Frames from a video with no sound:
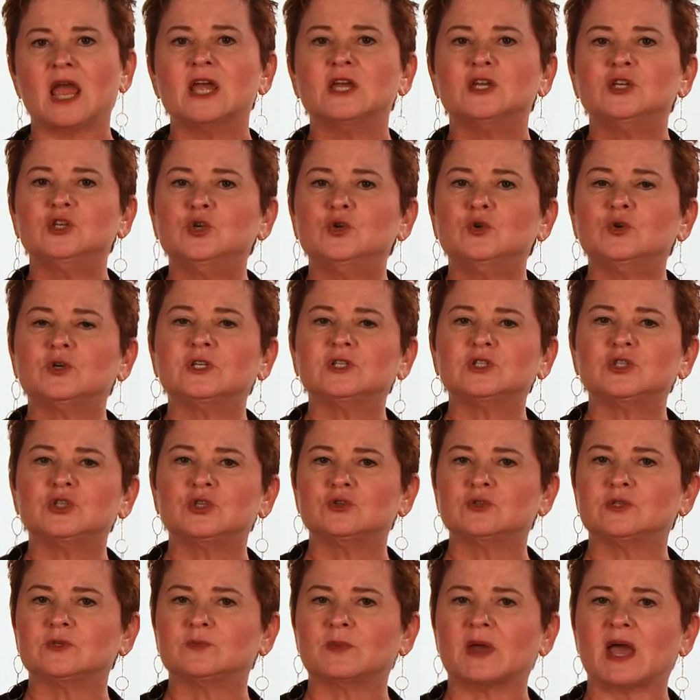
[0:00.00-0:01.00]
You can
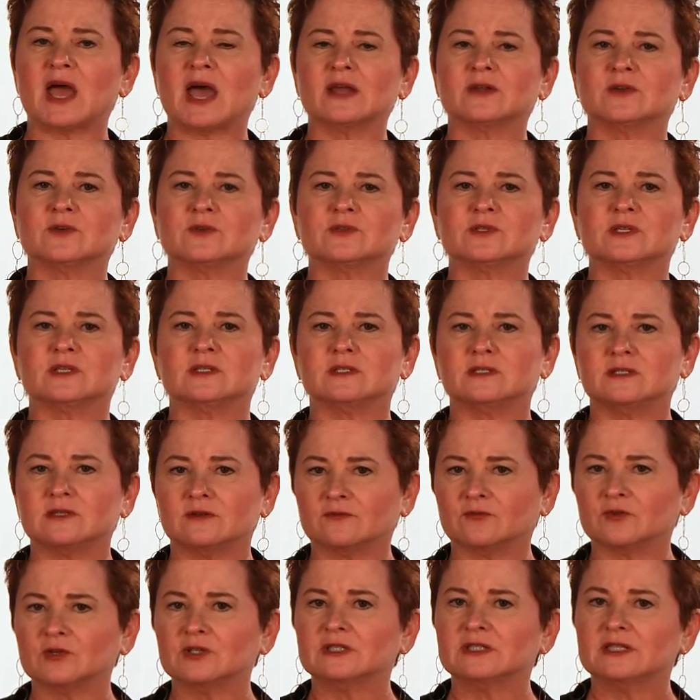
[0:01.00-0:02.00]
choose patterns at
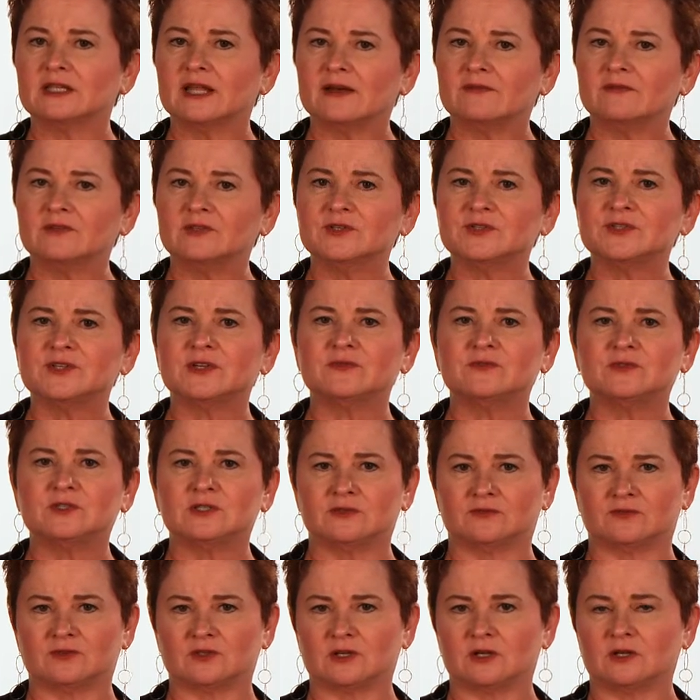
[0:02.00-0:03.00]
different levels of
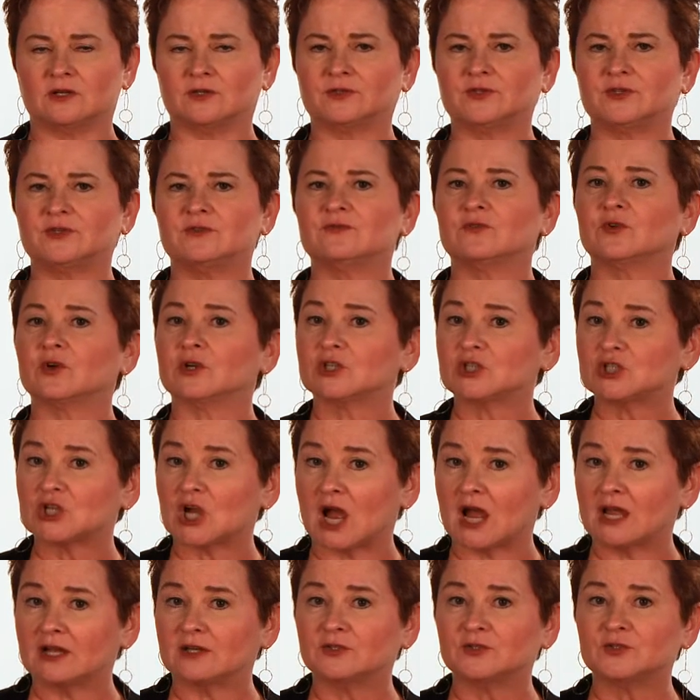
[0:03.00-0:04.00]
difficulty for a
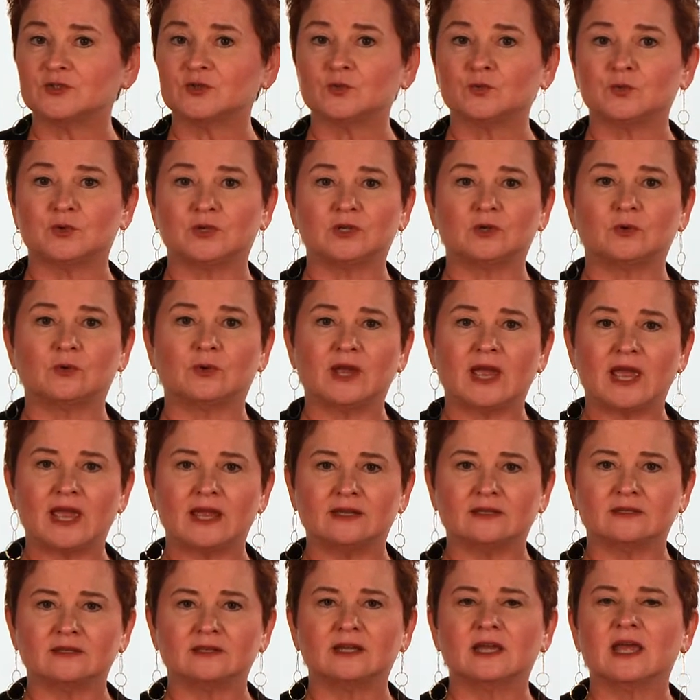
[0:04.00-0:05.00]
child to
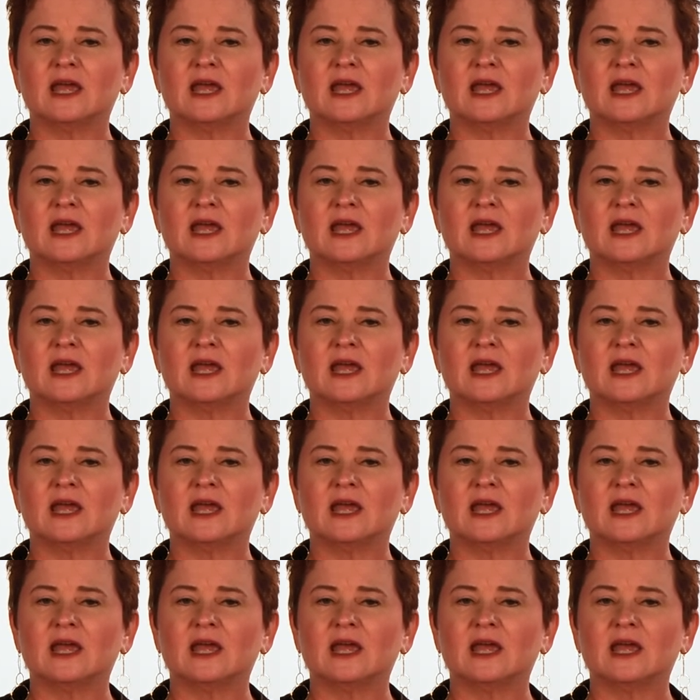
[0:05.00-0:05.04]
recreate: